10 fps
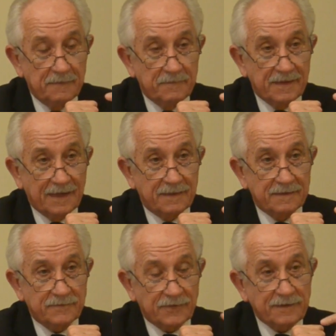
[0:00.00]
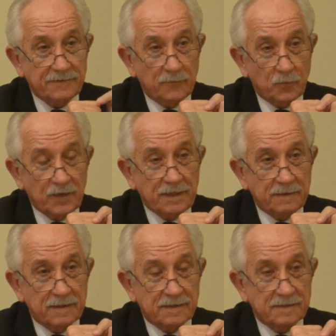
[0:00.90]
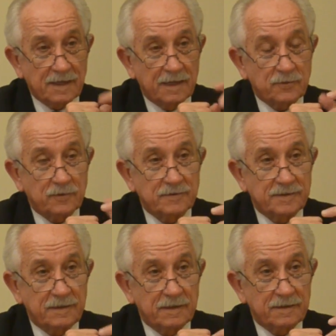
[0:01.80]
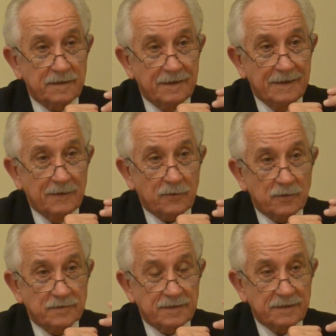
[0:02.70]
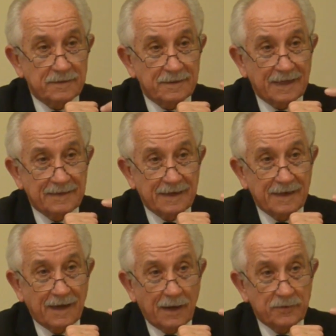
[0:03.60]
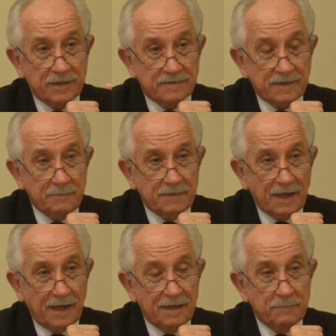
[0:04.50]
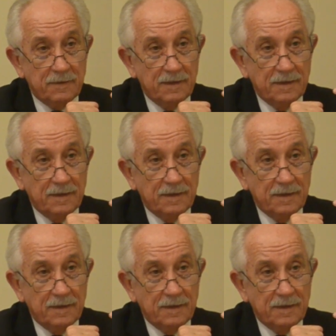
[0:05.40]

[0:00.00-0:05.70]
that the strengths and weaknesses are considering that they are at the same time